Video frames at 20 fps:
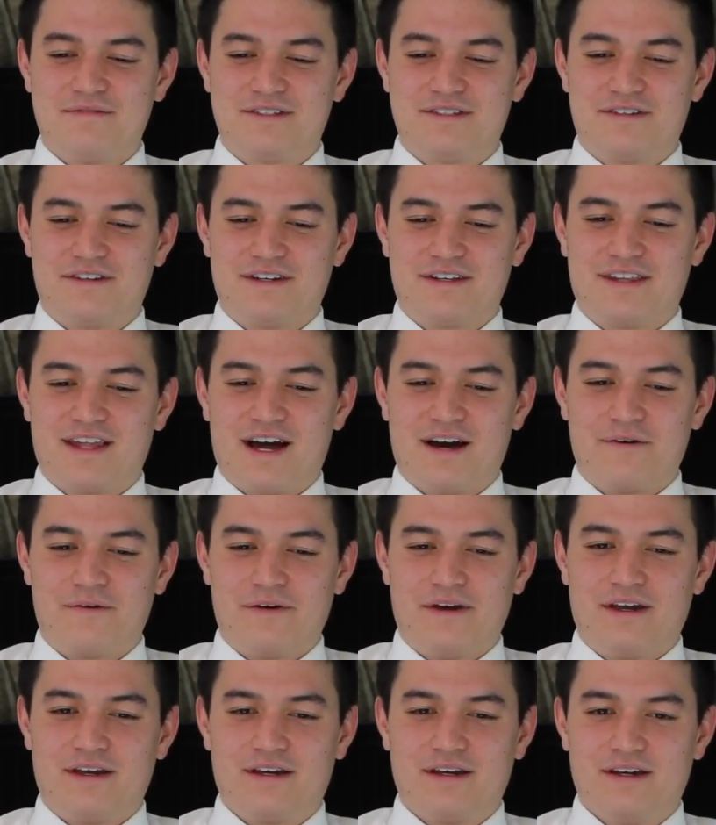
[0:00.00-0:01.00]
during that
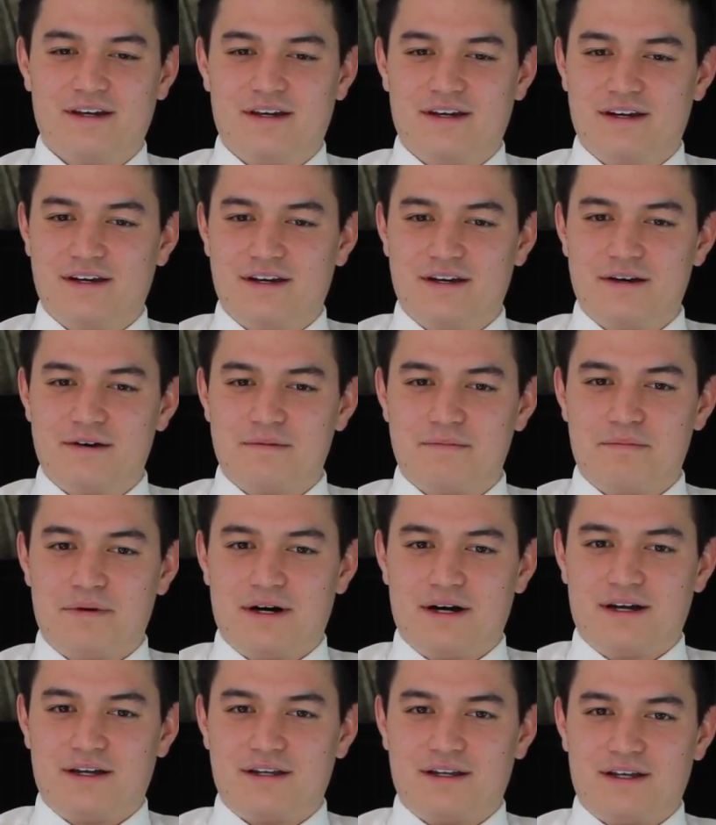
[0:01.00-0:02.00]
week.
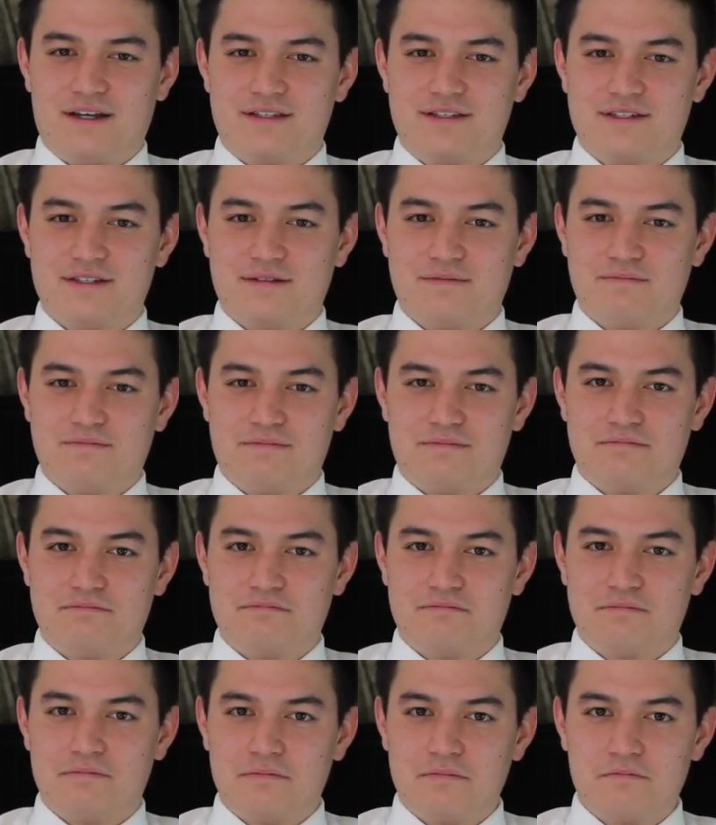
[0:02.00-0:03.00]
But it's a
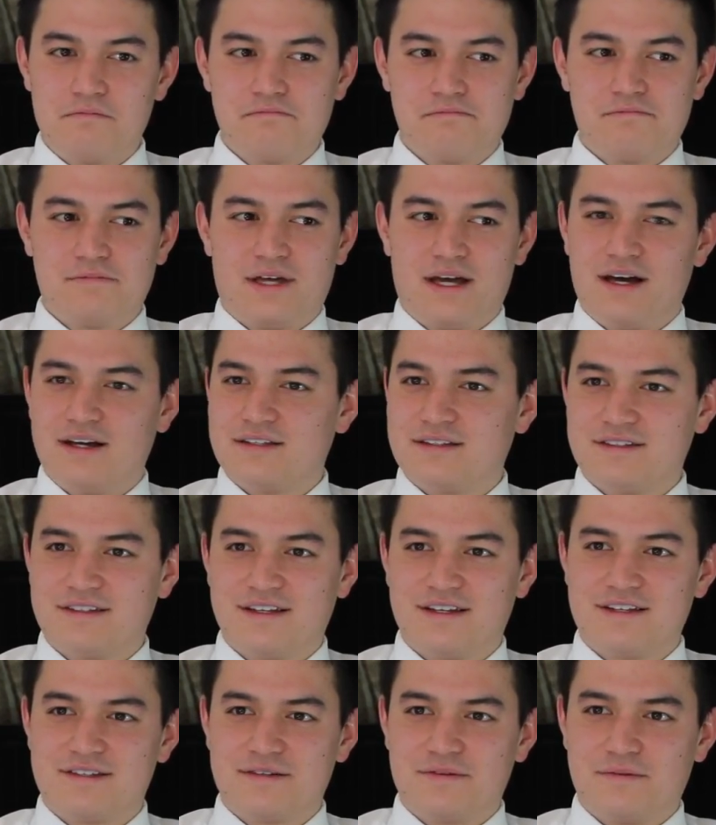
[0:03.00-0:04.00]

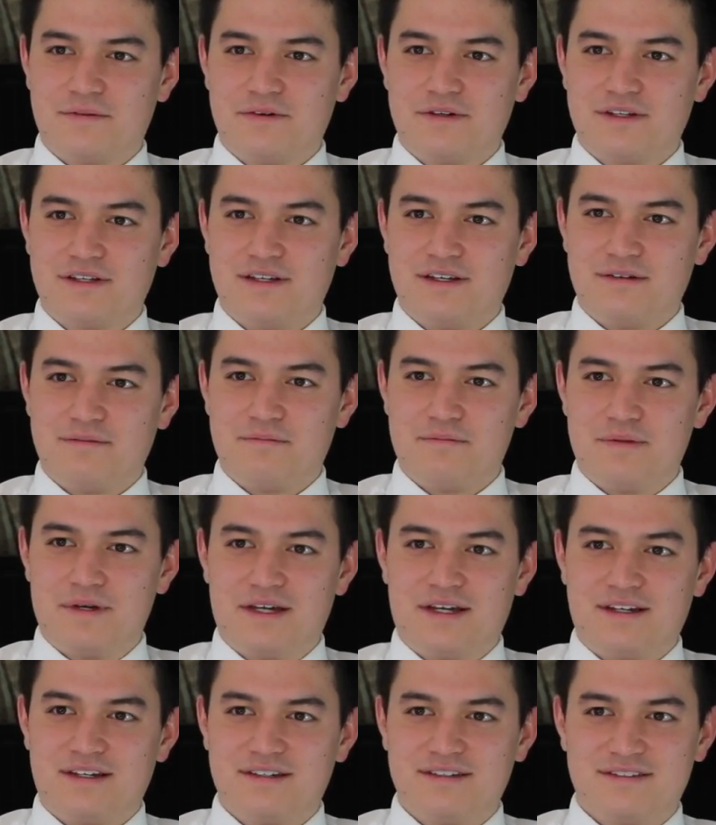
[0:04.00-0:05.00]
really
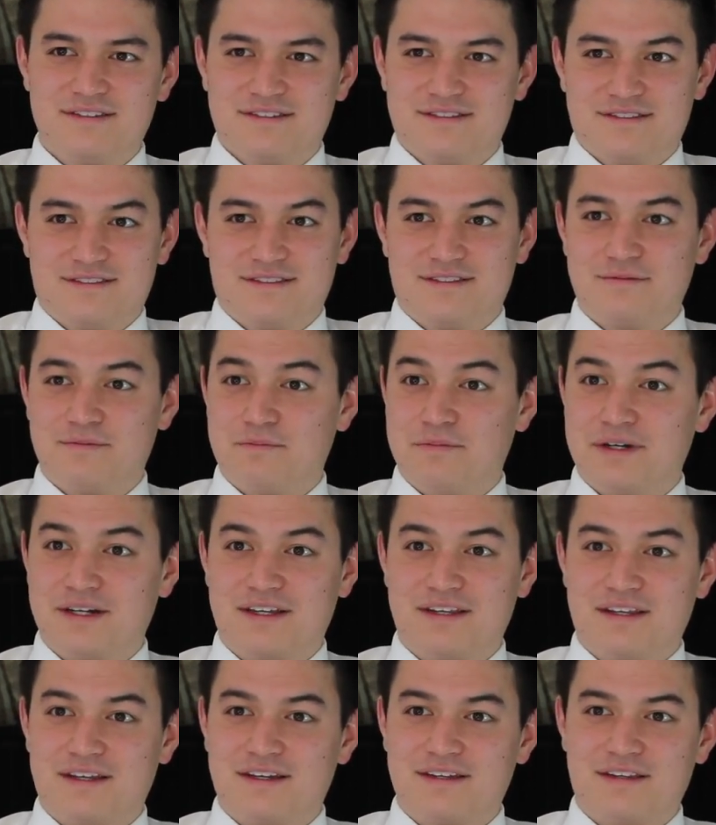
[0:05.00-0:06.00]
big
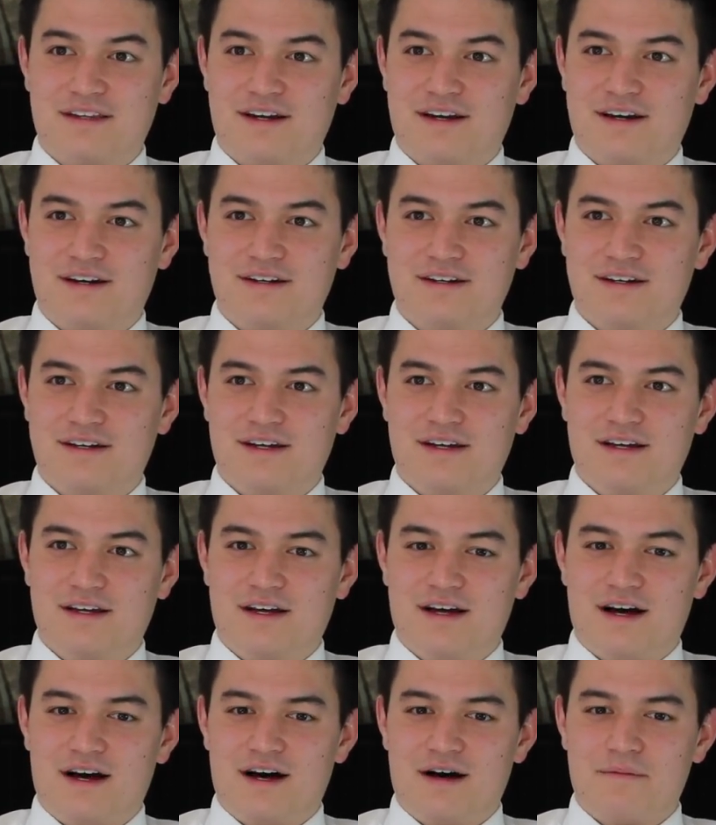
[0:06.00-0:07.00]
thing there.
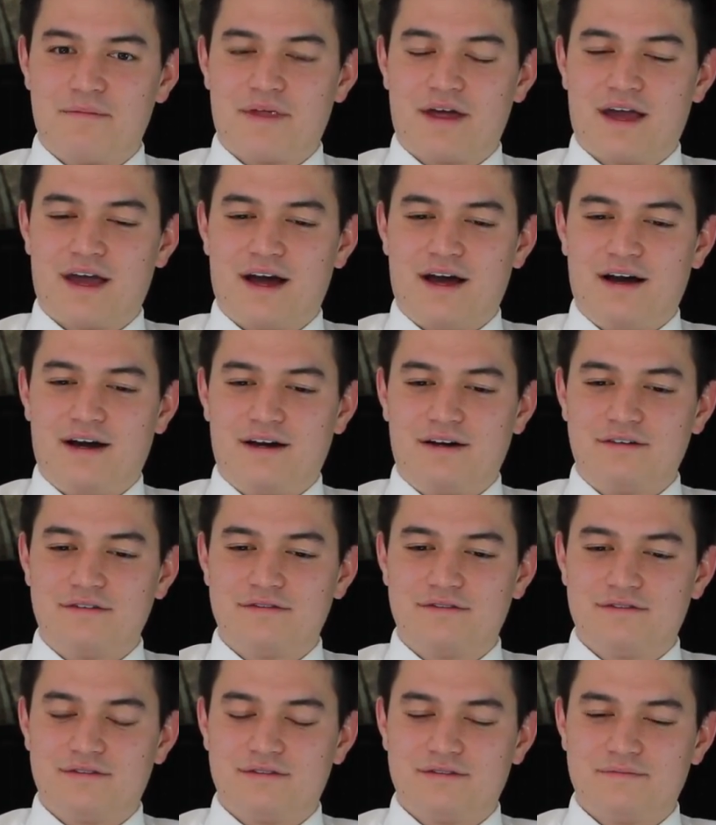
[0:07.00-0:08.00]
They
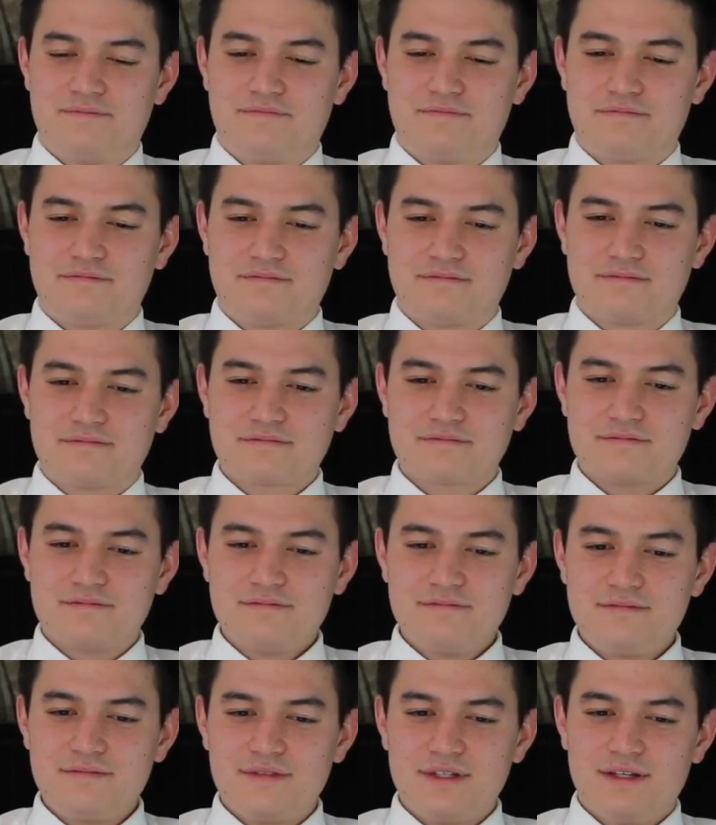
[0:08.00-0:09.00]
have
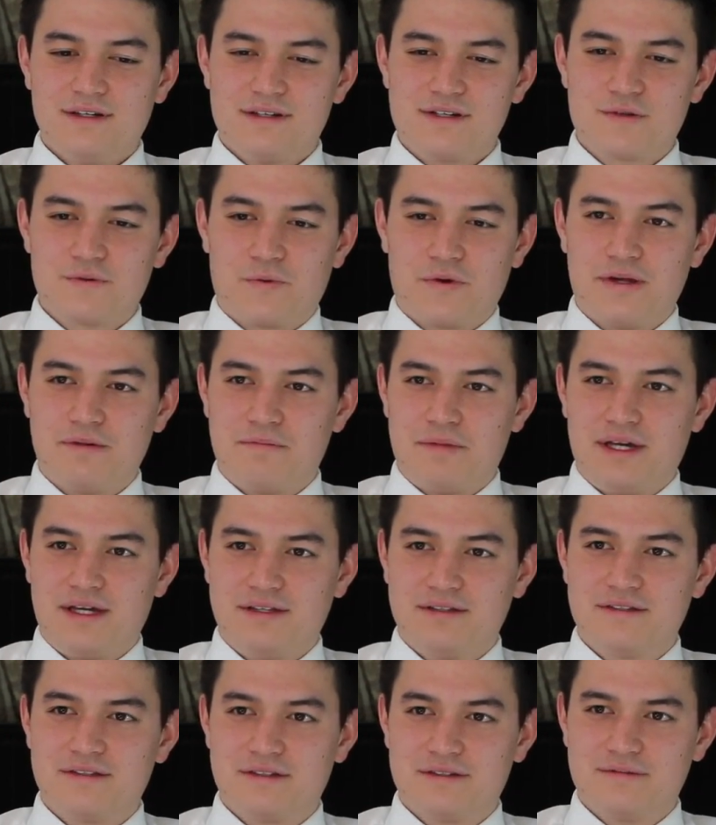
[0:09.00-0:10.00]
sweet
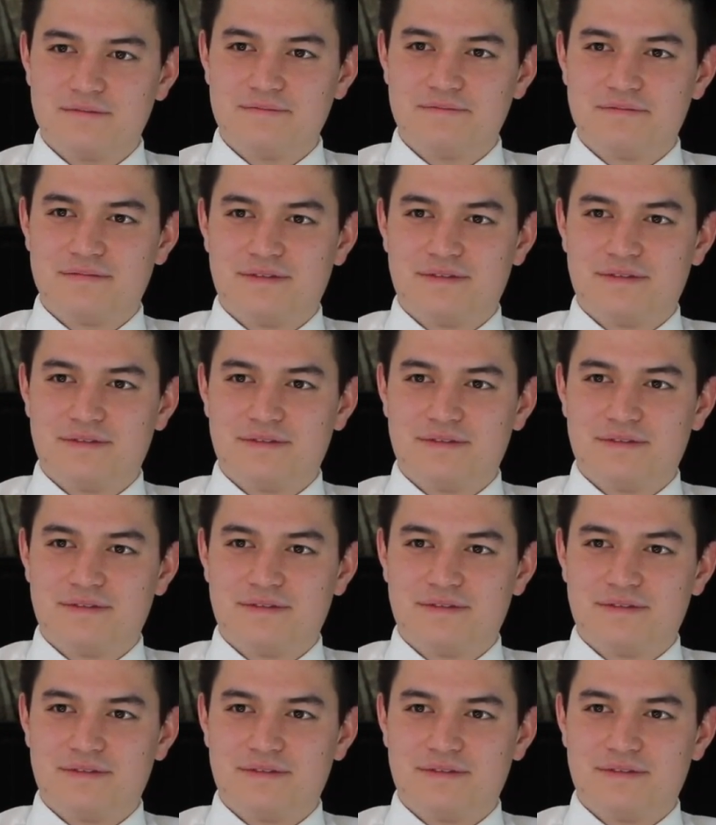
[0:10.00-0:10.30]
beans,